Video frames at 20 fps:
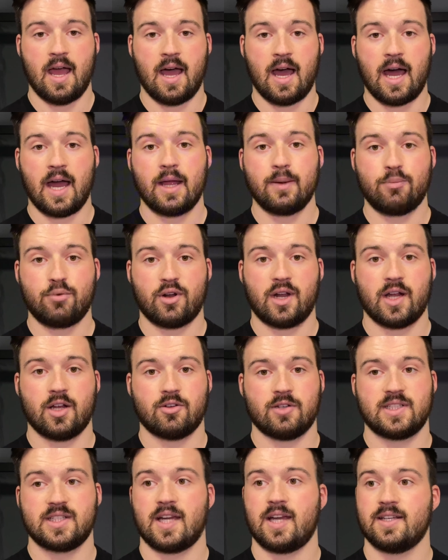I
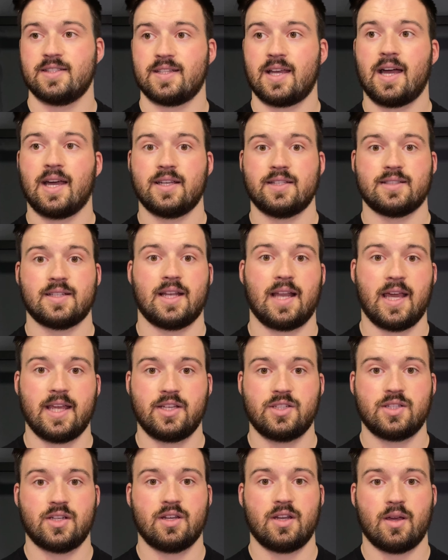prioritize
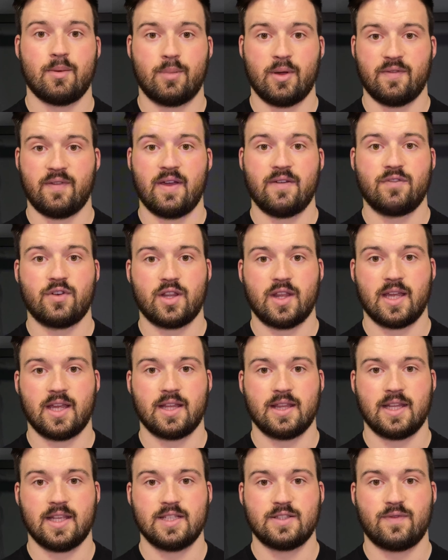isolation above everything
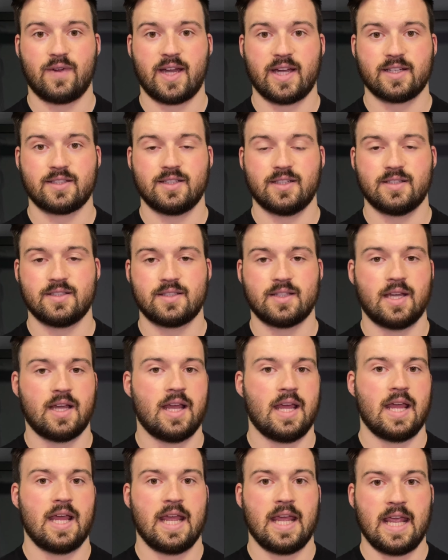in these factors.
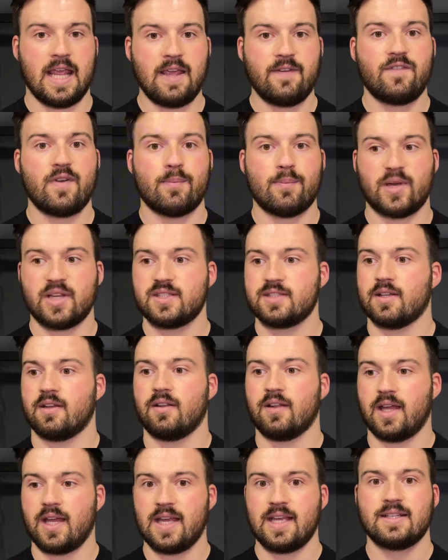If a
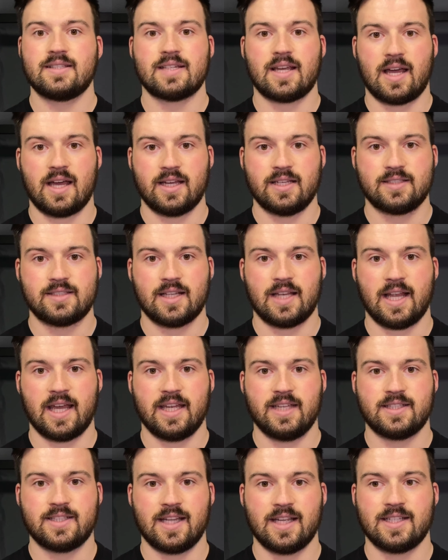muscle is
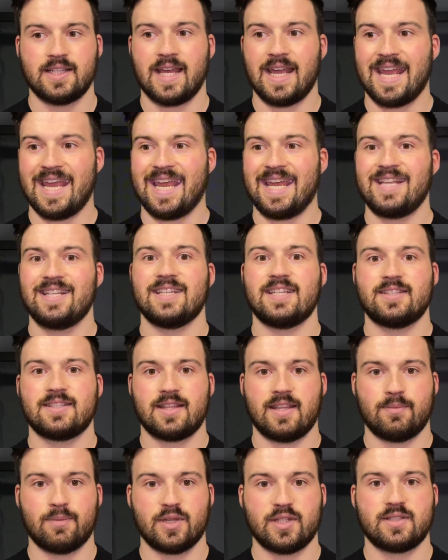isolated, it is
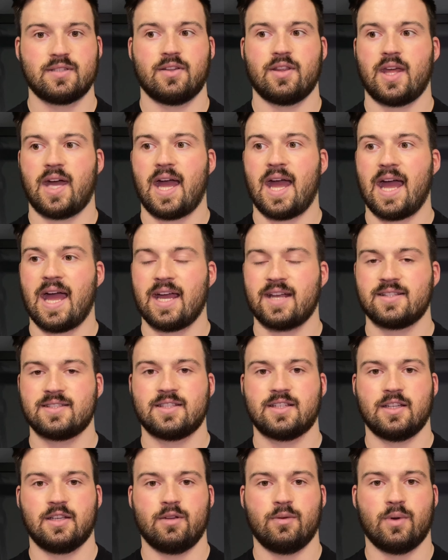the muscle that has
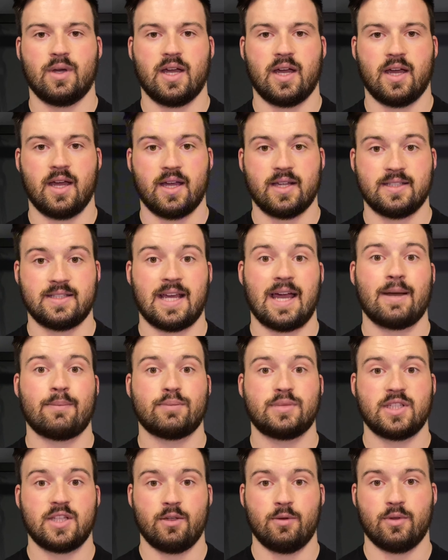to
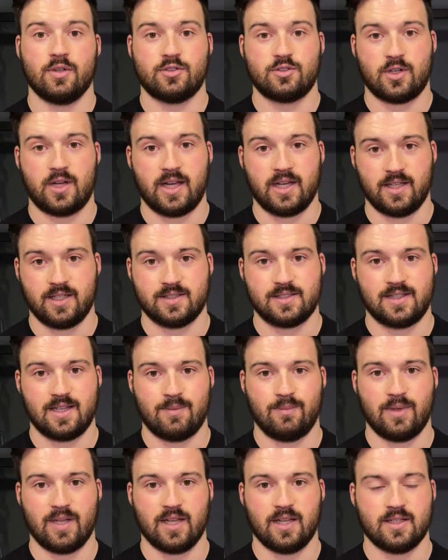adapt to the training
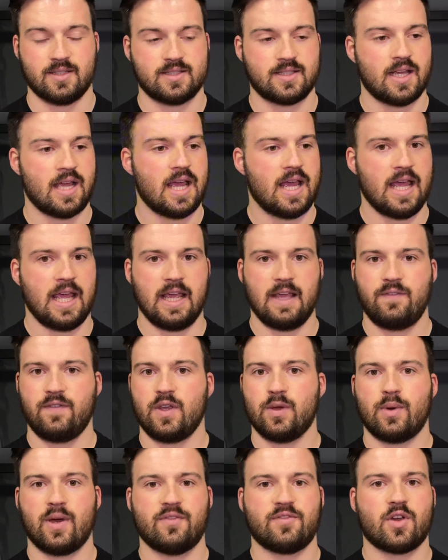stimulus. If
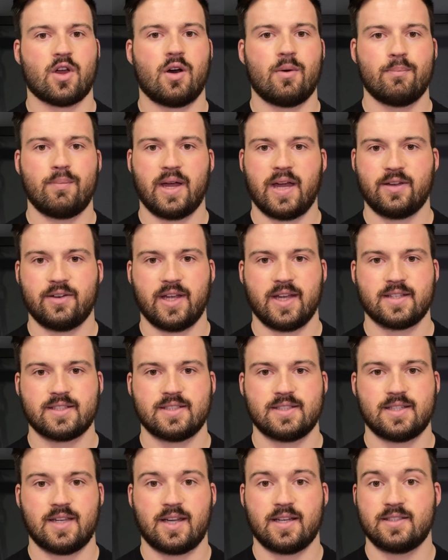you have compound
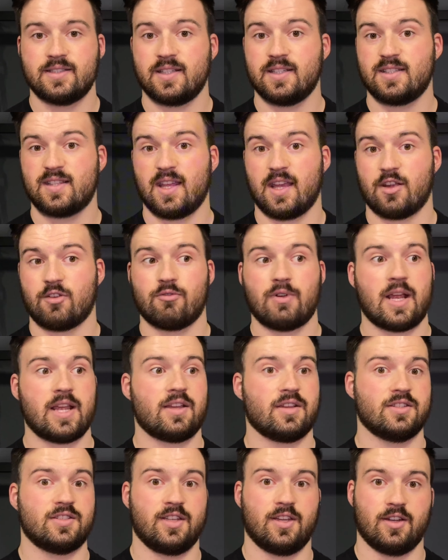exercises, they're great
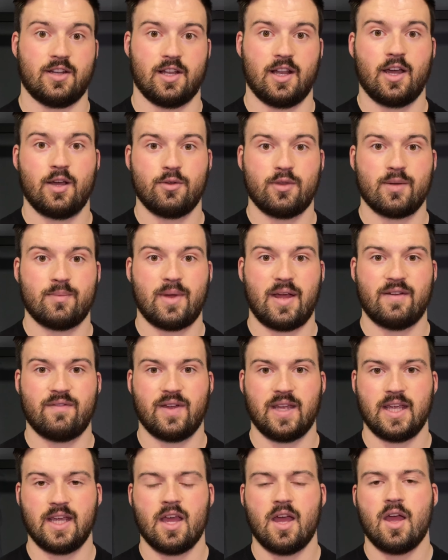because you can load them
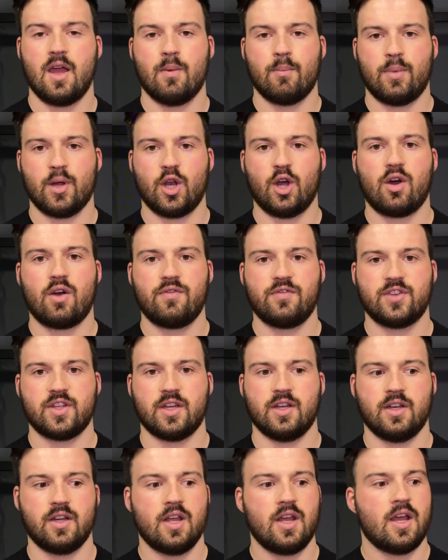heavy, but
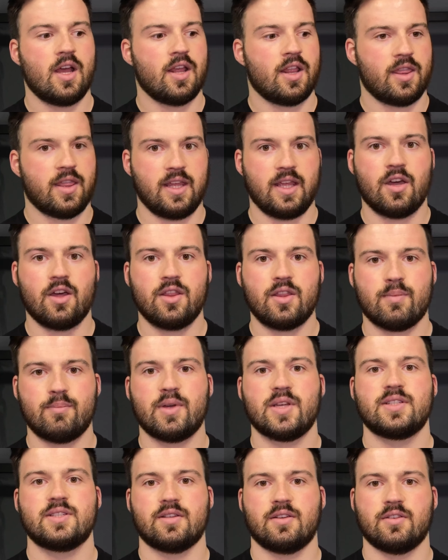often the other
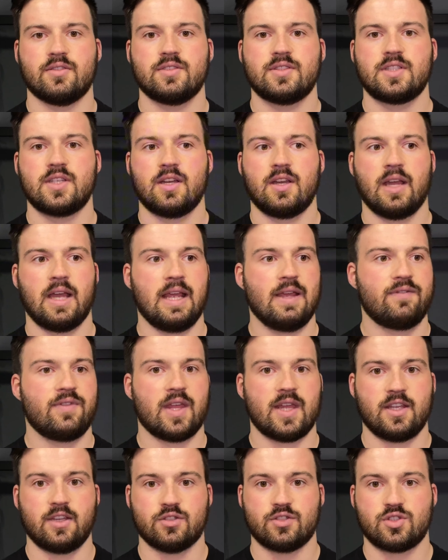muscles, if
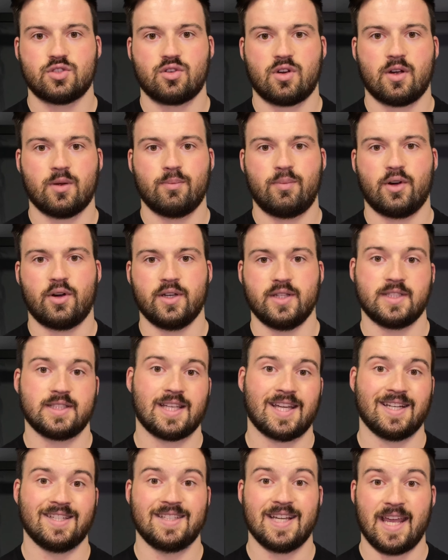they're your strong points,
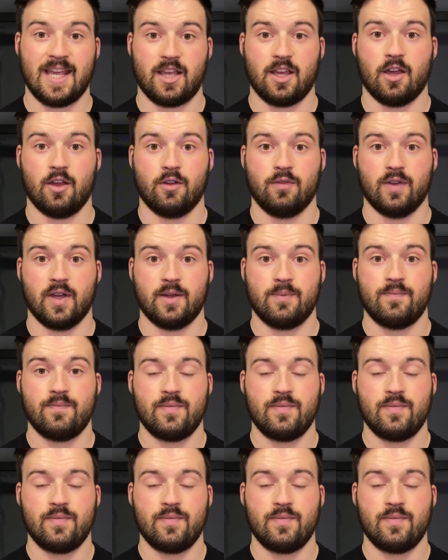can take over.